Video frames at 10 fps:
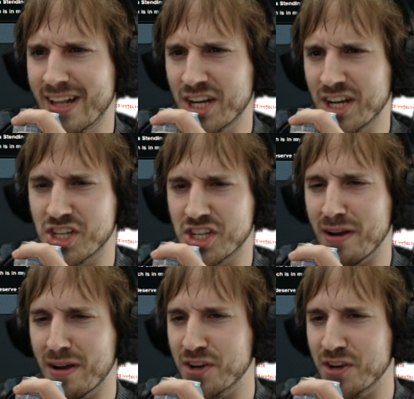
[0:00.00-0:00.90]
Latches in
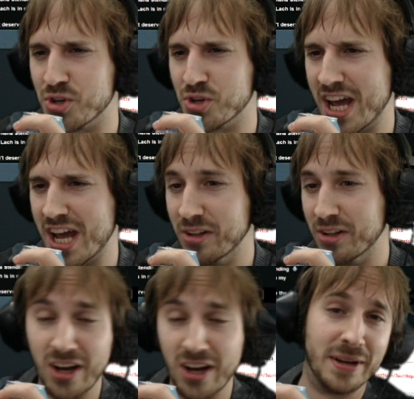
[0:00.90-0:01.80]
my feature
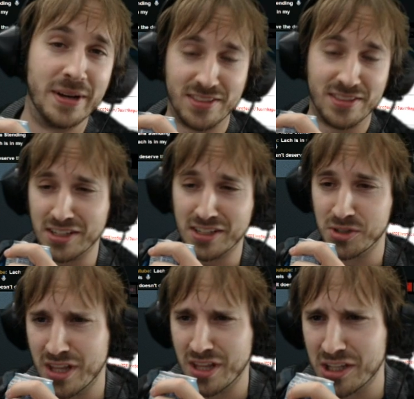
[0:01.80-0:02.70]
channel. Oh, man, thank
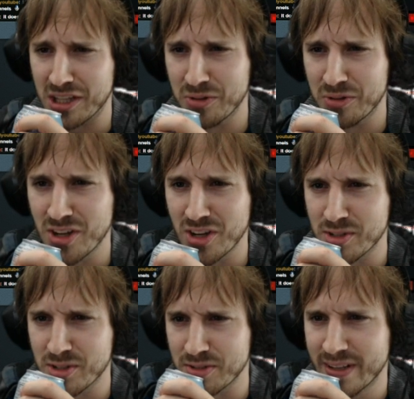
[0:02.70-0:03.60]
you, thank you. It's
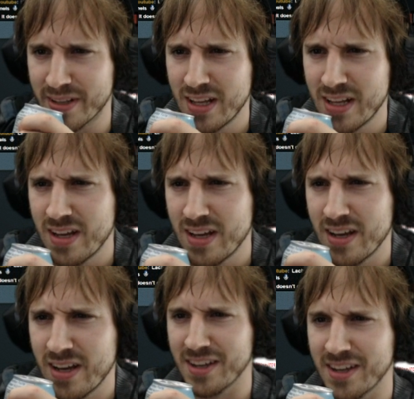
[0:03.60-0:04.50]
awesome.
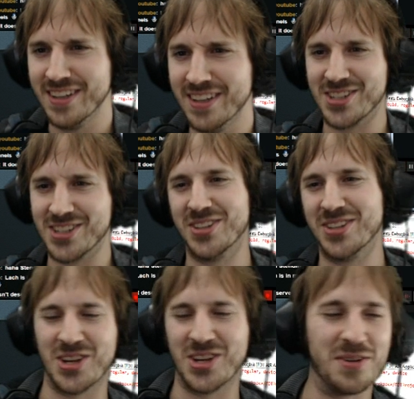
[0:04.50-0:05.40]
It
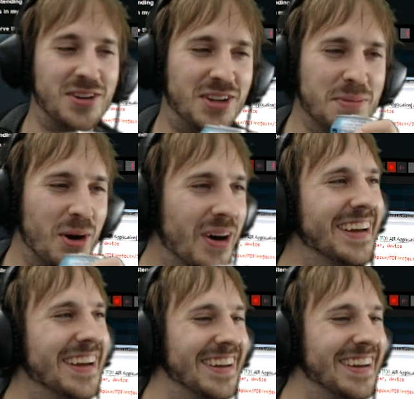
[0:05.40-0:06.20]
doesn't deserve the demo.